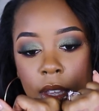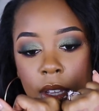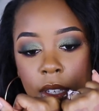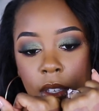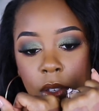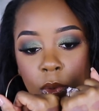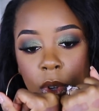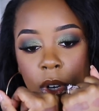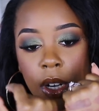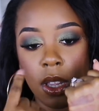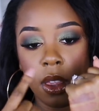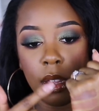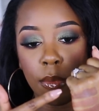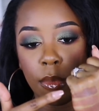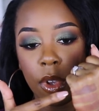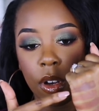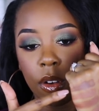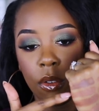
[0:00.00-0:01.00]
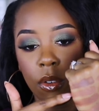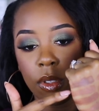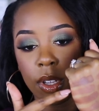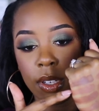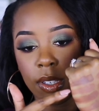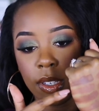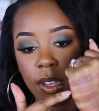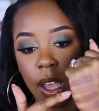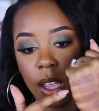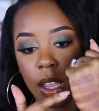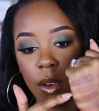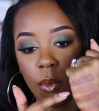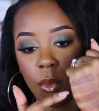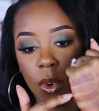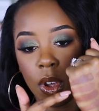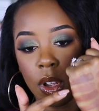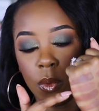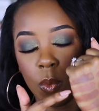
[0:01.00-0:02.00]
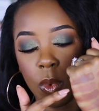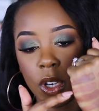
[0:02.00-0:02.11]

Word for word: this one in the middle, the second one,